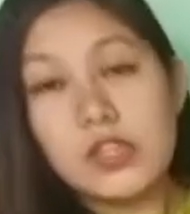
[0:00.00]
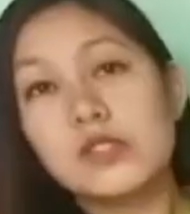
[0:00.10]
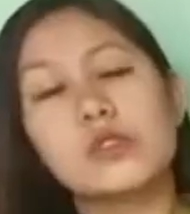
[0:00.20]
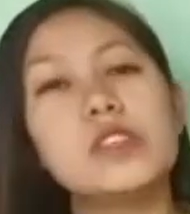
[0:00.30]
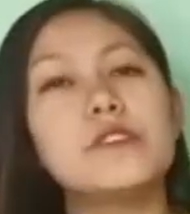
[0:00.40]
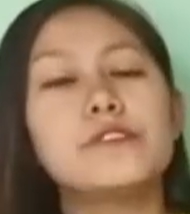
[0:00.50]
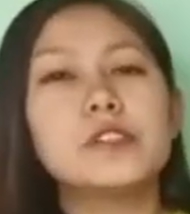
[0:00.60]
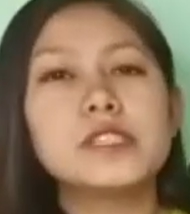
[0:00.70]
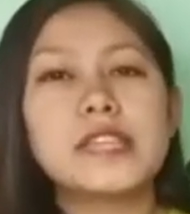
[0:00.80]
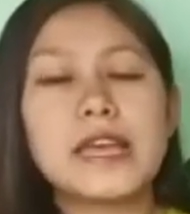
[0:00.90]
So in the
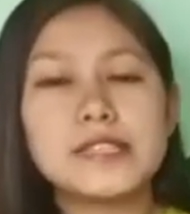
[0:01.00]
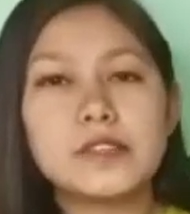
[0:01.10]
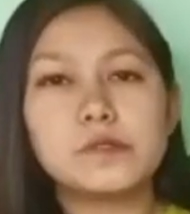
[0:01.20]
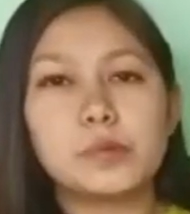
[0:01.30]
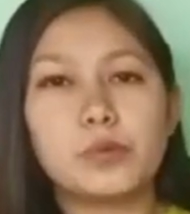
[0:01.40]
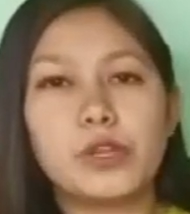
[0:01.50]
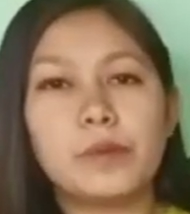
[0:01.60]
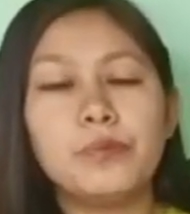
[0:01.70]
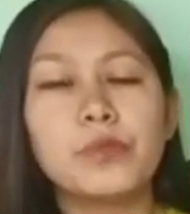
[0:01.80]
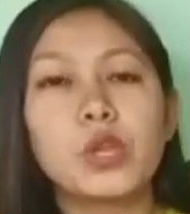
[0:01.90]
first stanza of the
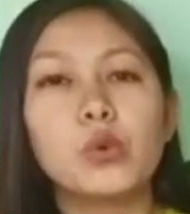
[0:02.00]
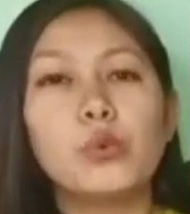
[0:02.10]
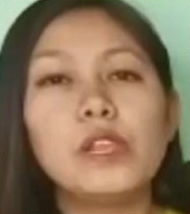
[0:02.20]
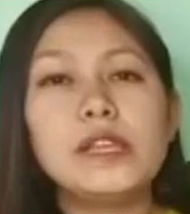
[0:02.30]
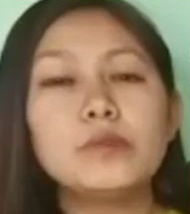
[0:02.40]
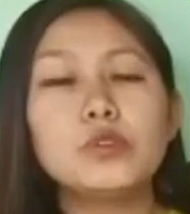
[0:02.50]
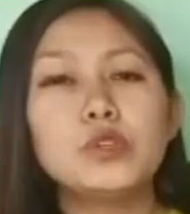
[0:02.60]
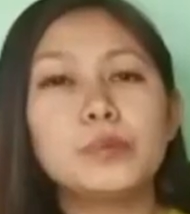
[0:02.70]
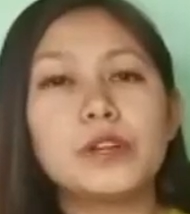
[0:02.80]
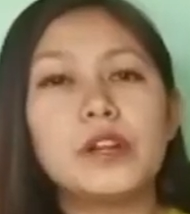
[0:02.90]
poem, William
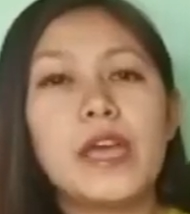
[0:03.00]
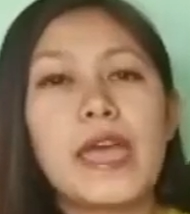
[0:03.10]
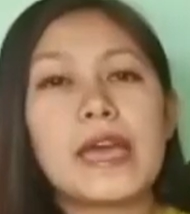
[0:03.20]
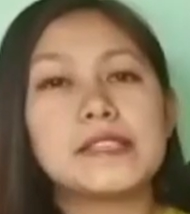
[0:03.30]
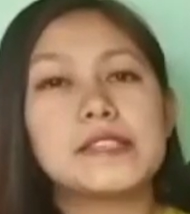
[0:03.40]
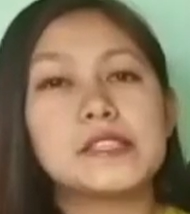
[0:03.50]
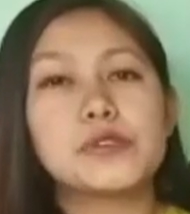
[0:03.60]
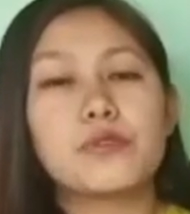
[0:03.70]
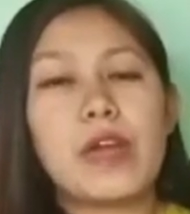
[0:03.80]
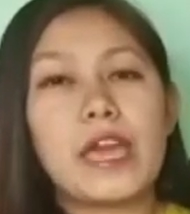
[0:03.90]
Cowper has
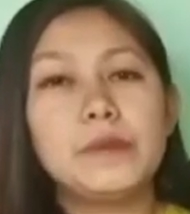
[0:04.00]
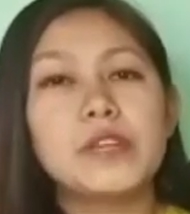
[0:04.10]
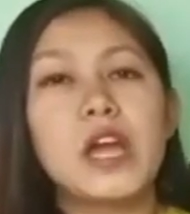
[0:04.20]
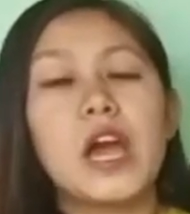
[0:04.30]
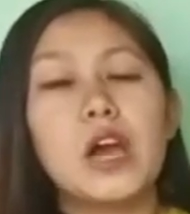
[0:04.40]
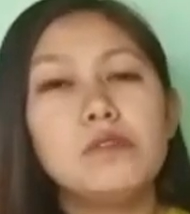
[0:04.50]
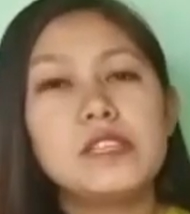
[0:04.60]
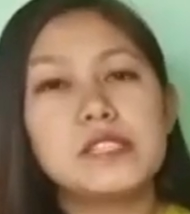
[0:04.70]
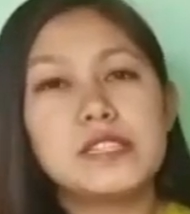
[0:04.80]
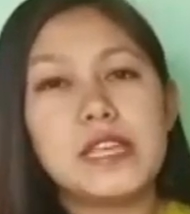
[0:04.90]
described how
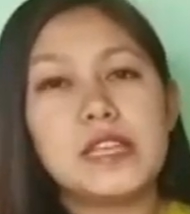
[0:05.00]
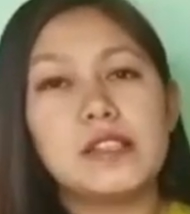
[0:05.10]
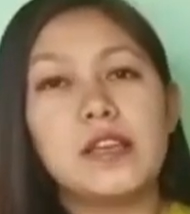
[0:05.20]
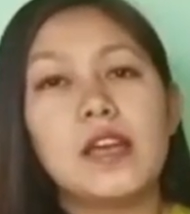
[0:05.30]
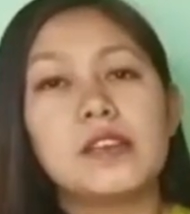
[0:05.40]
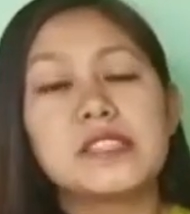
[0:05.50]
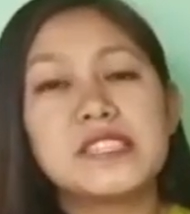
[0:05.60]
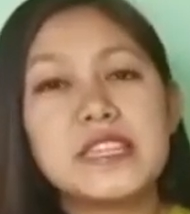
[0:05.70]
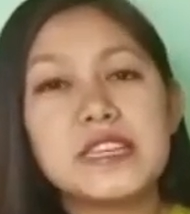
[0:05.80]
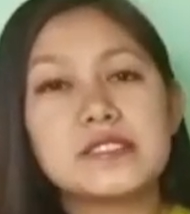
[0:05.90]
the snail
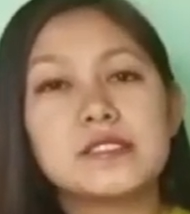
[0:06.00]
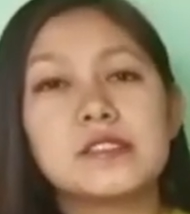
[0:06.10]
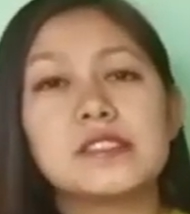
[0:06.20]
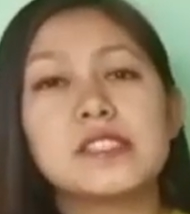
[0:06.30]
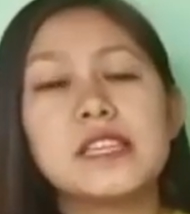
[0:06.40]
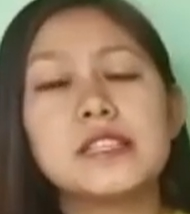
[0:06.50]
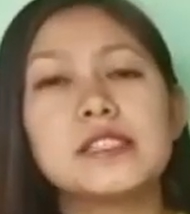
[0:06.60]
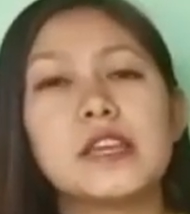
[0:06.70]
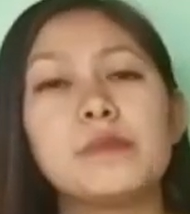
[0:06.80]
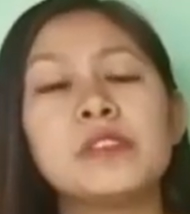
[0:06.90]
sticks. Sticks
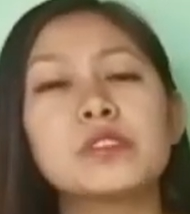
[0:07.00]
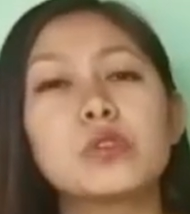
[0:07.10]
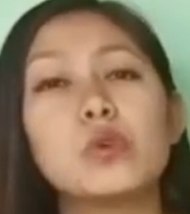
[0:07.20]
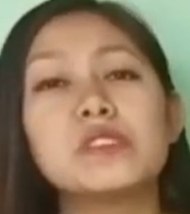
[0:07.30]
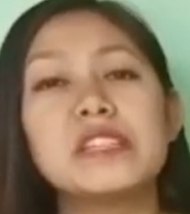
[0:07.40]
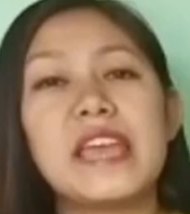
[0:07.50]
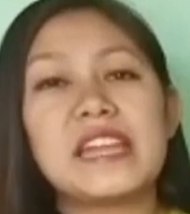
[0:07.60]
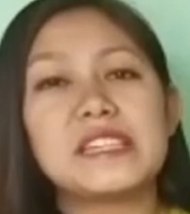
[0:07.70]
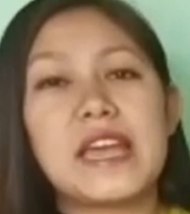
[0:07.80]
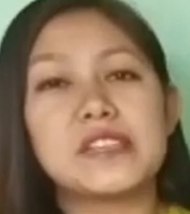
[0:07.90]
here means closely
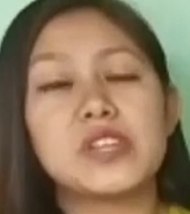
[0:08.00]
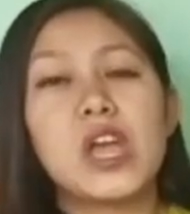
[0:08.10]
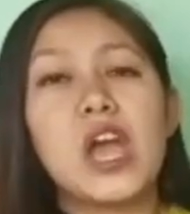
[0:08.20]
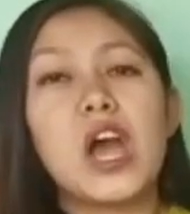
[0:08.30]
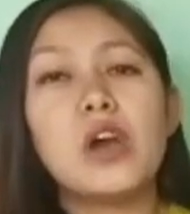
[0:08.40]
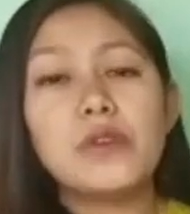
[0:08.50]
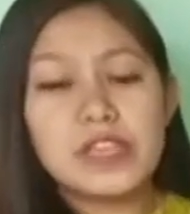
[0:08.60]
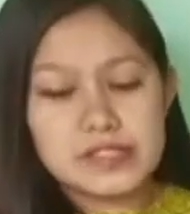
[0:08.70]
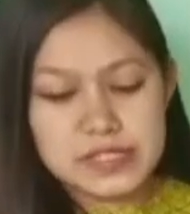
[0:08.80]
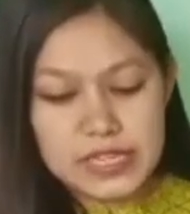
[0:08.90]
attached. How
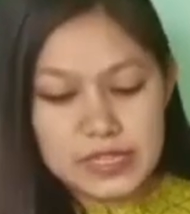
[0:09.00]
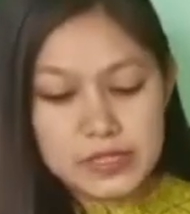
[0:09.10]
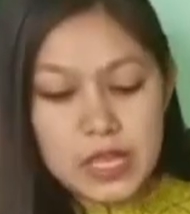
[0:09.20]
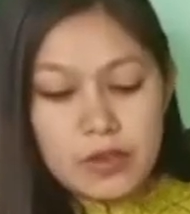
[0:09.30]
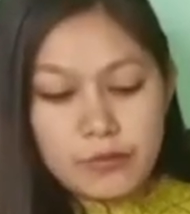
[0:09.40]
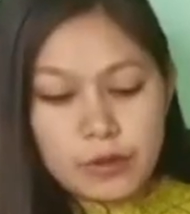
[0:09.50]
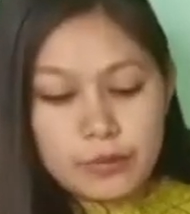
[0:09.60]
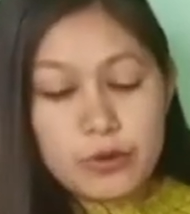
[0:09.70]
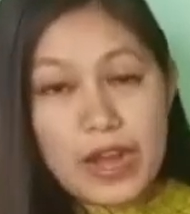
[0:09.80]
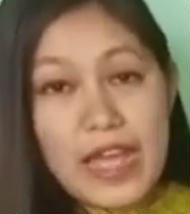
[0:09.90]
he sticks
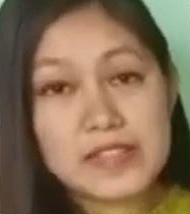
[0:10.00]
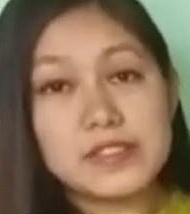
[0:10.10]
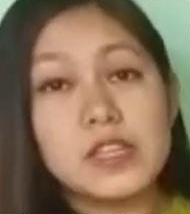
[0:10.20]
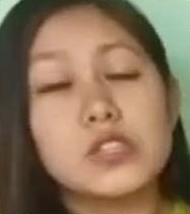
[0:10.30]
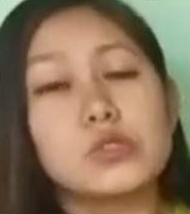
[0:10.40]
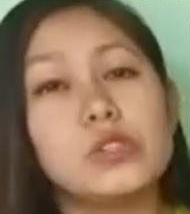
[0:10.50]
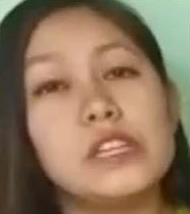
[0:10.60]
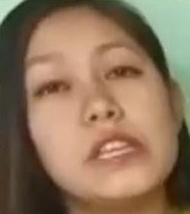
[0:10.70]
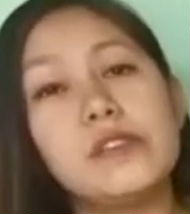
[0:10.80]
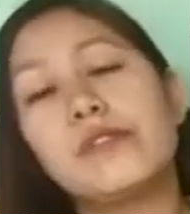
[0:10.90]
from grass to
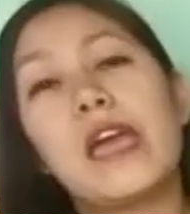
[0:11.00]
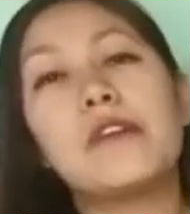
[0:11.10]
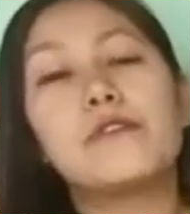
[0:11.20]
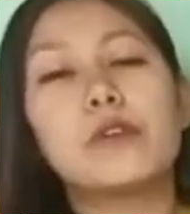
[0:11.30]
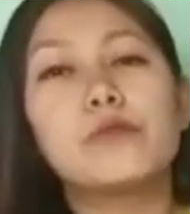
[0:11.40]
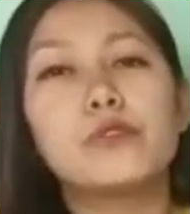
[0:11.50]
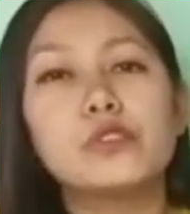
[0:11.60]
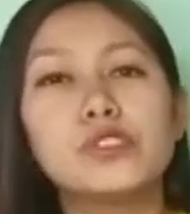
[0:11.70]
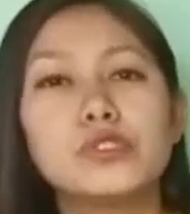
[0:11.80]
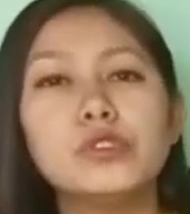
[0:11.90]
leaf and from
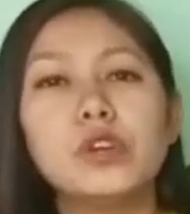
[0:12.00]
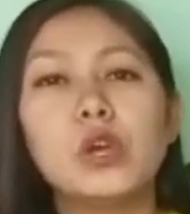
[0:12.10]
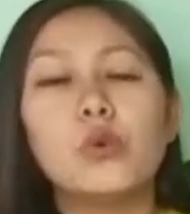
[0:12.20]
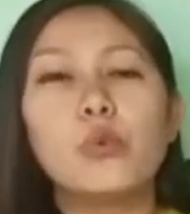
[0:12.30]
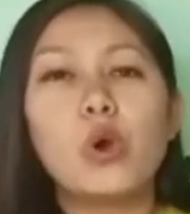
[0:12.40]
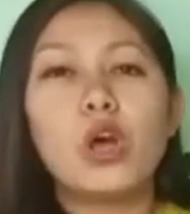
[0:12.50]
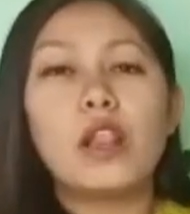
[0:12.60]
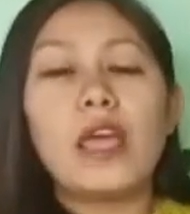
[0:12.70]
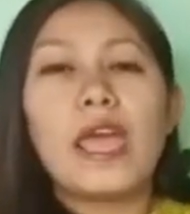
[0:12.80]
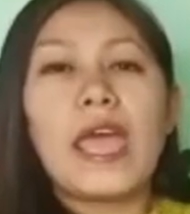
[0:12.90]
fruit to wall.